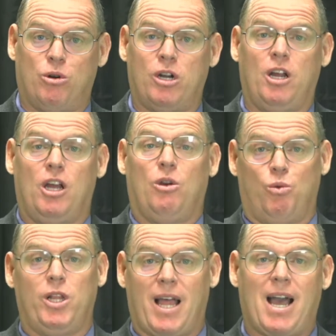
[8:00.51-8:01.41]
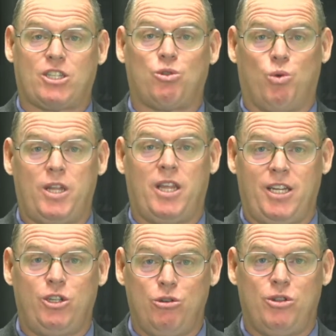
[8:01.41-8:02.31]
more relaxed when
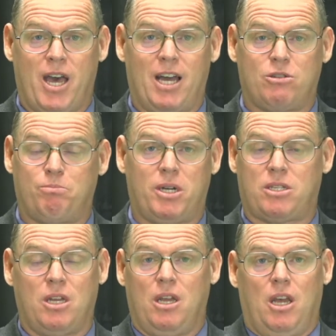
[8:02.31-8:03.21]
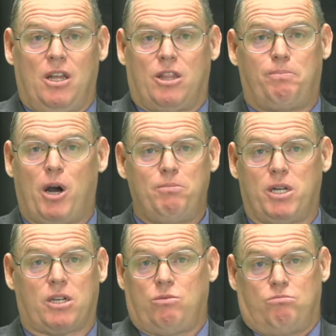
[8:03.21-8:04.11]
they do that. But the
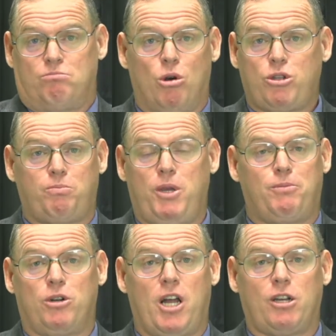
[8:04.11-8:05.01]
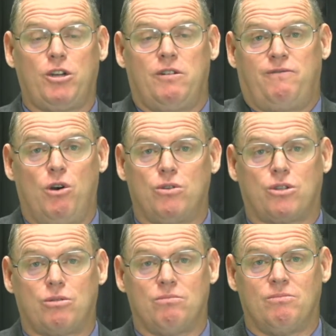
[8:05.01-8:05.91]
public, most people are not going to
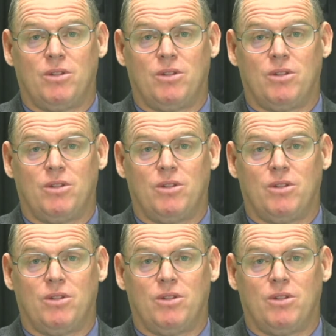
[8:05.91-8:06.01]
vote.